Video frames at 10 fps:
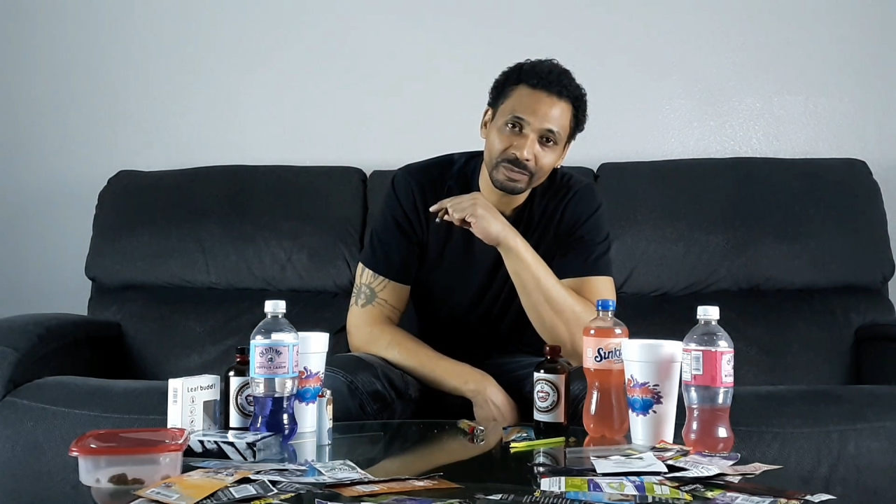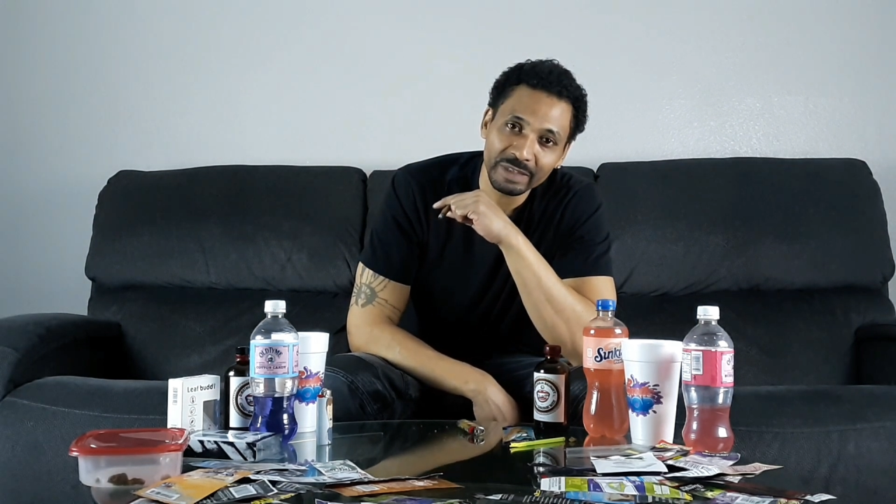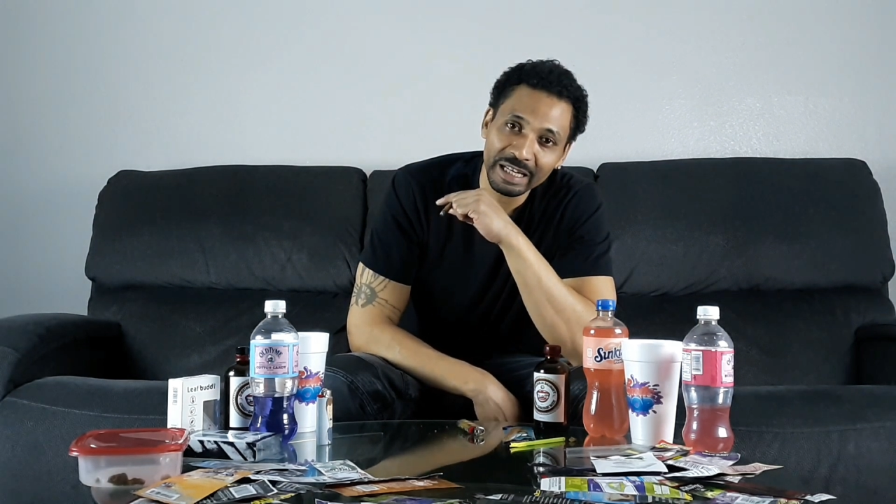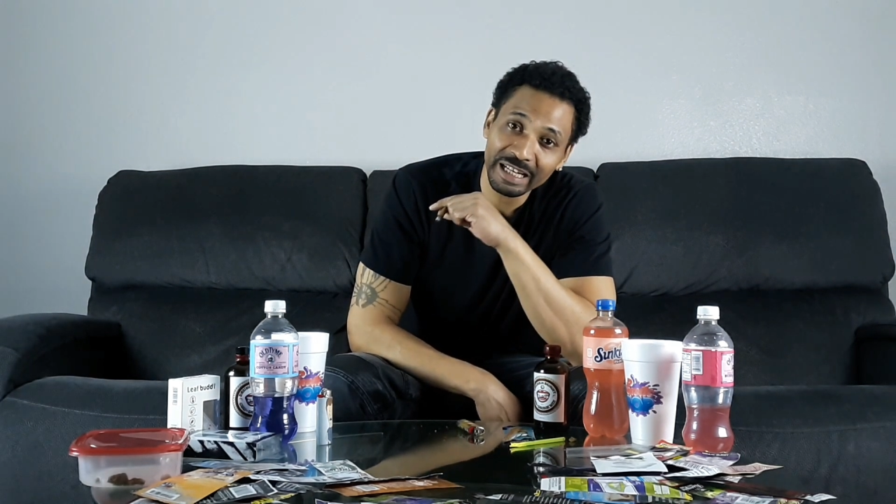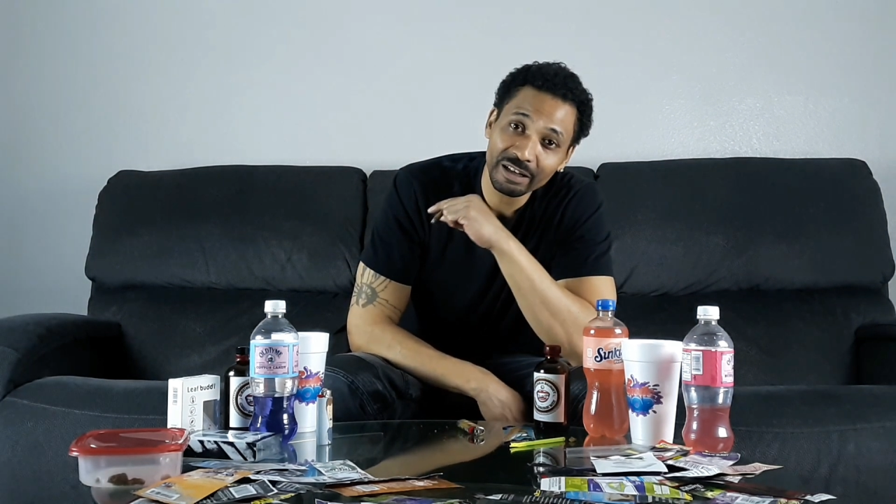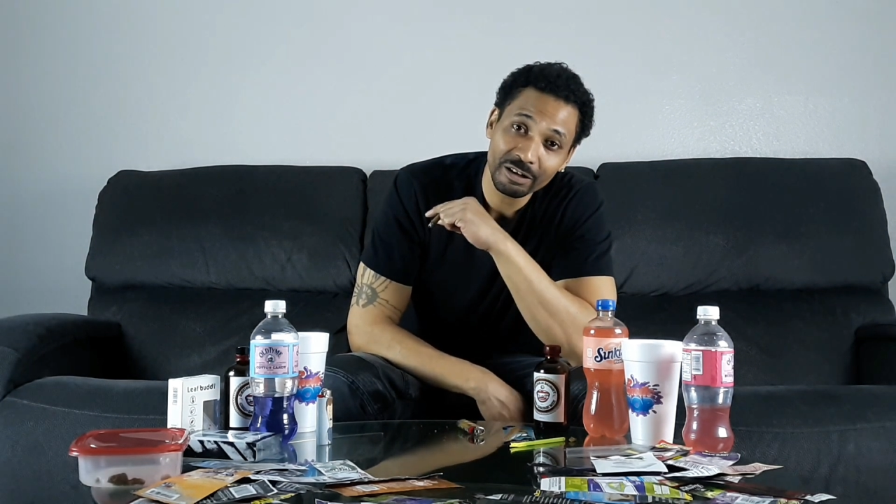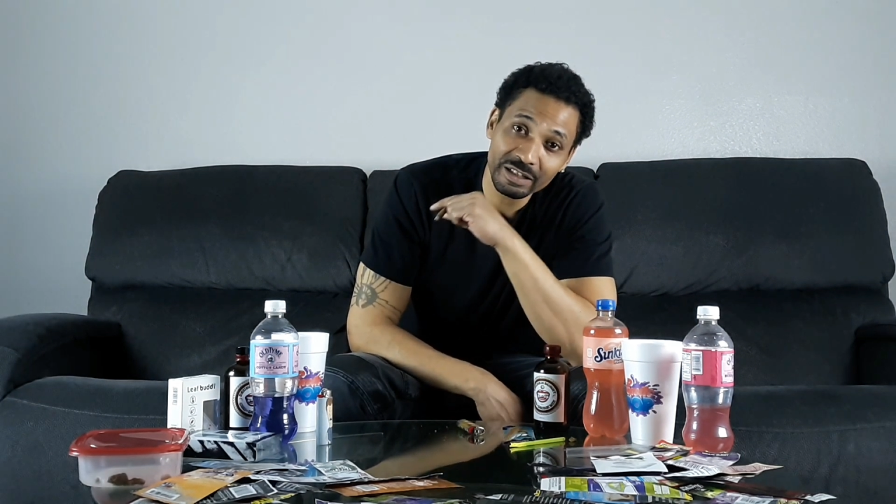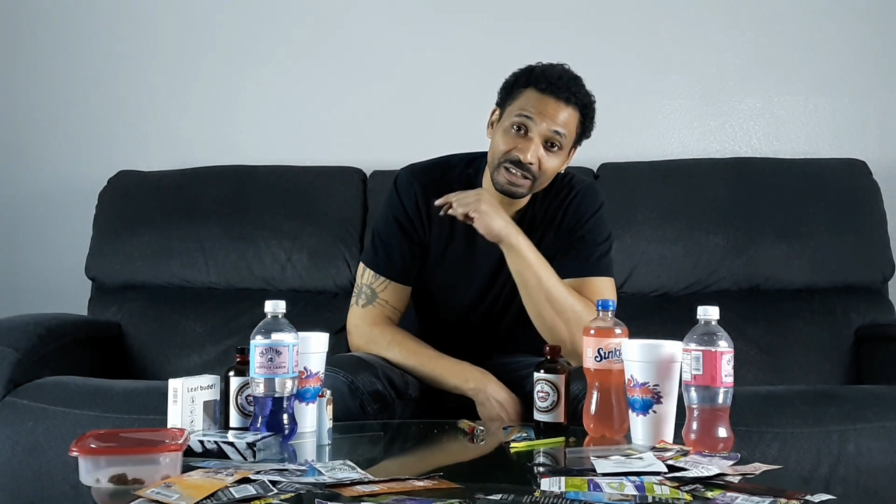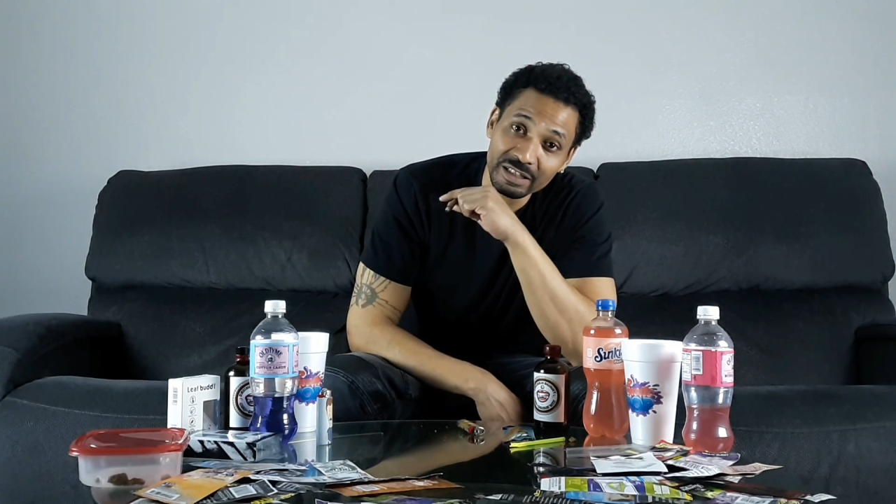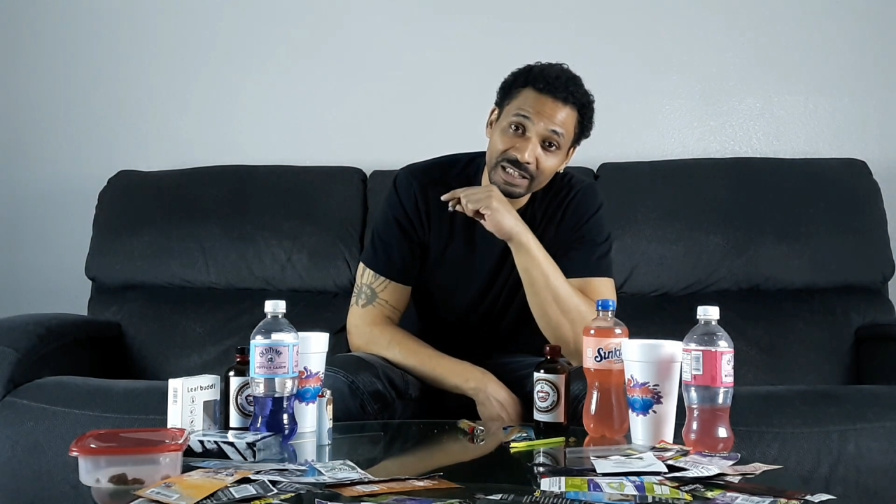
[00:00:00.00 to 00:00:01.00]
they get all
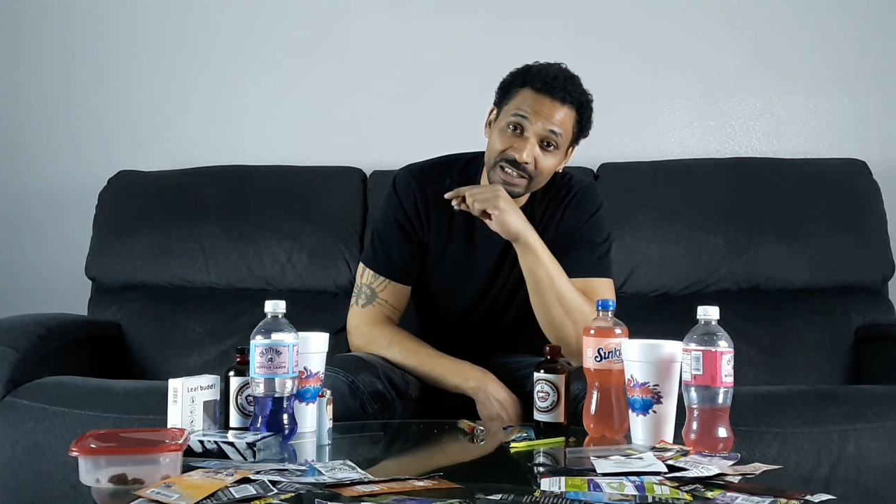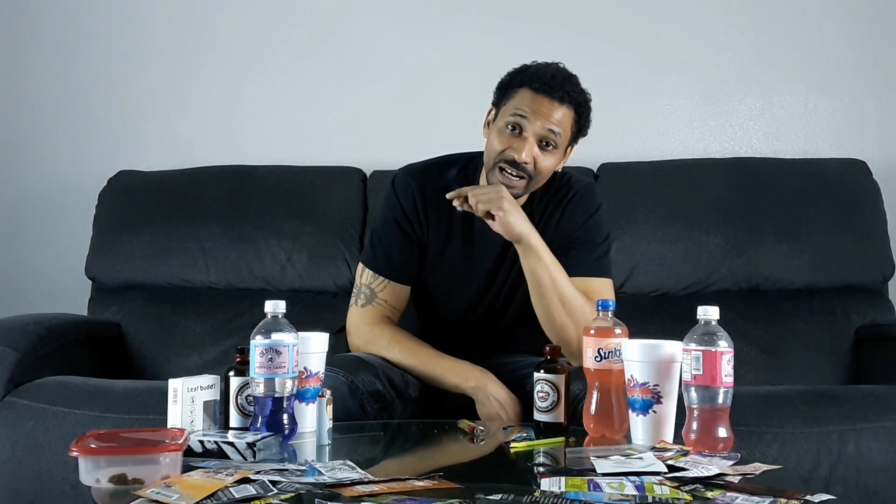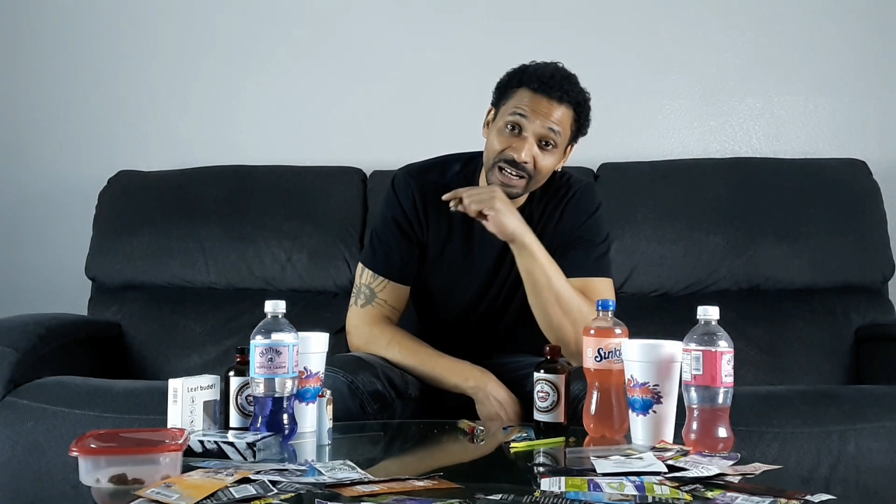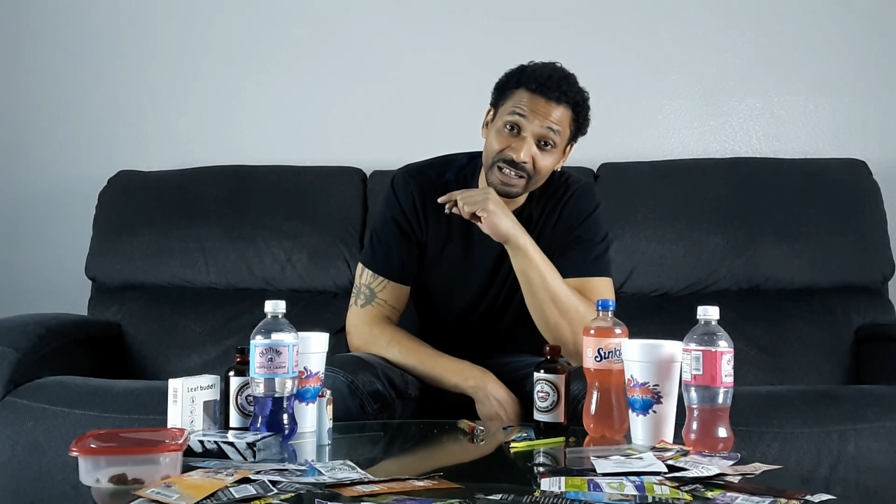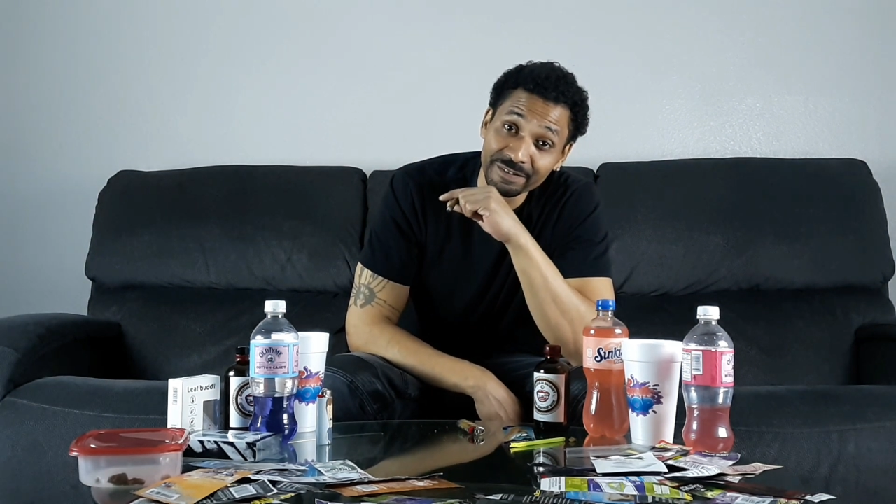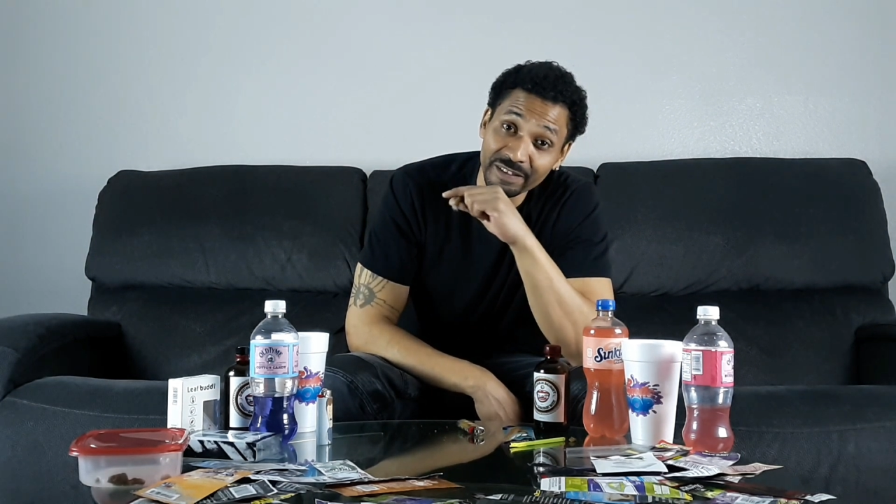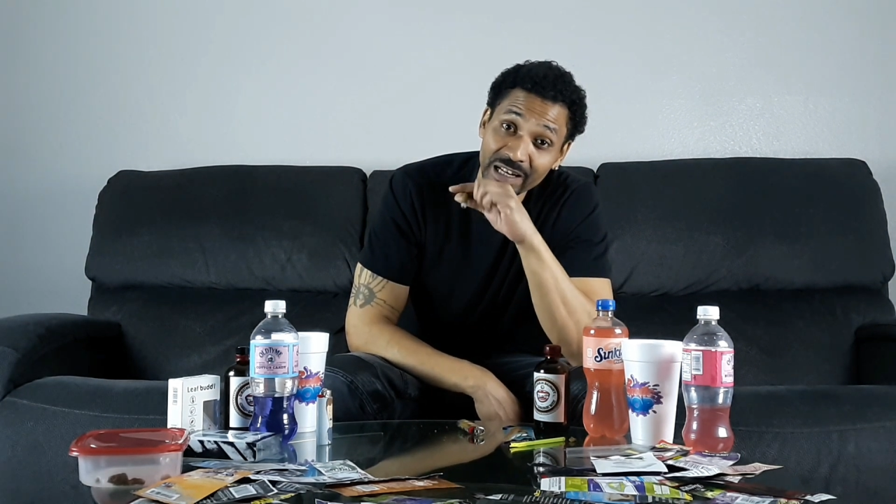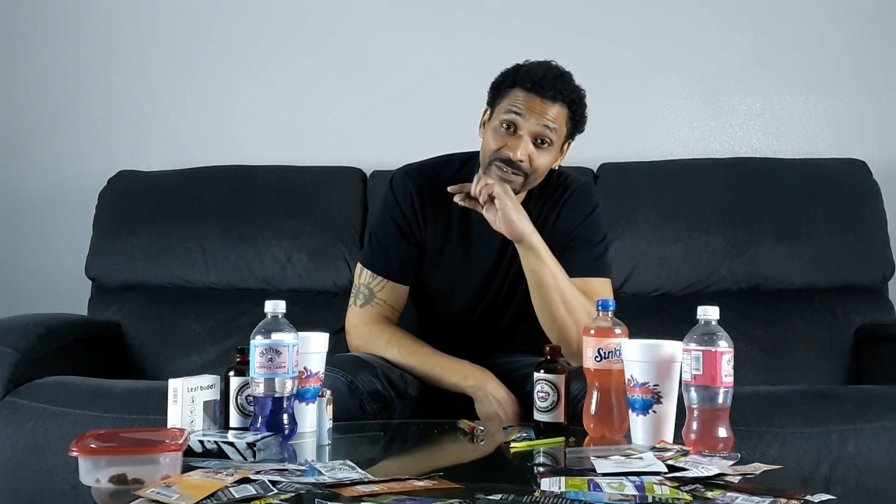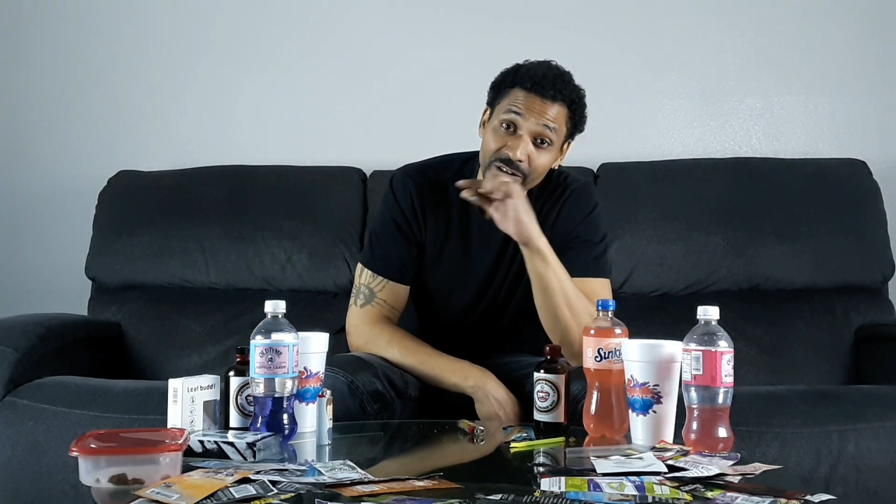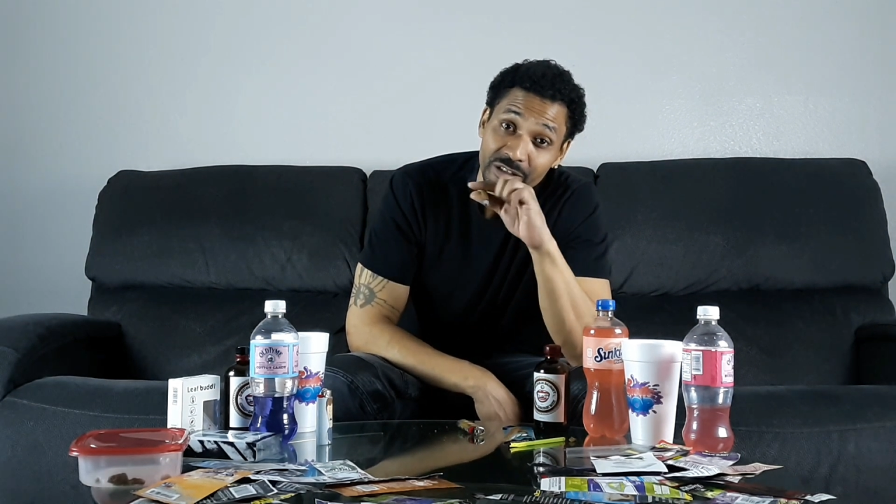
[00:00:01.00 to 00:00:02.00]
these exotic
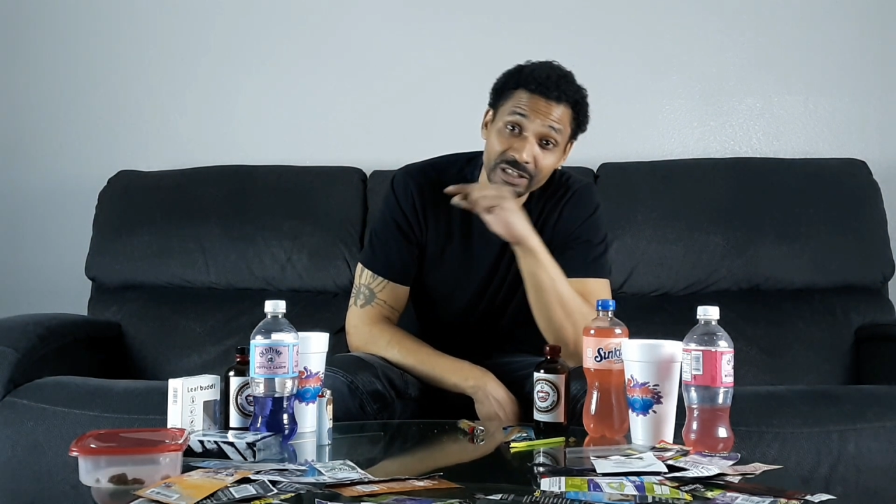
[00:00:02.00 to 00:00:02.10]
flavors